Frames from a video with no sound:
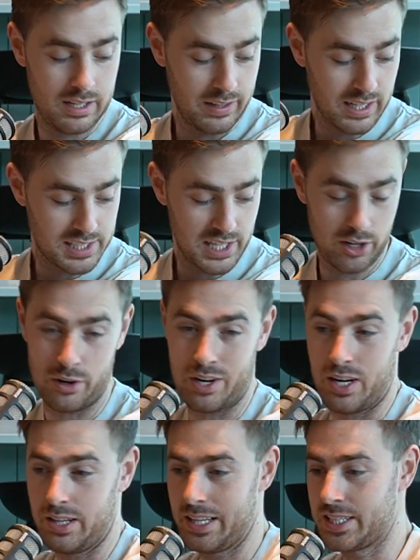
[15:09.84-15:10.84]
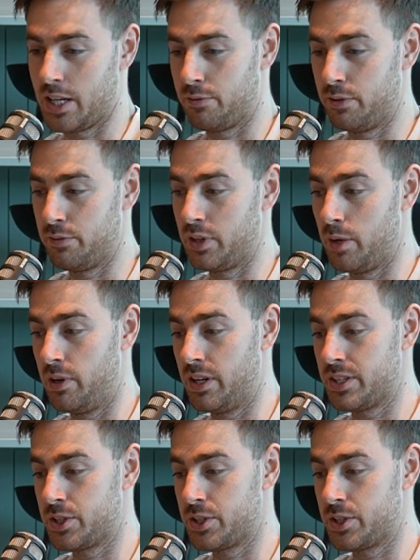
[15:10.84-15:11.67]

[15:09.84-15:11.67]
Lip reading: That's our 15 minutes.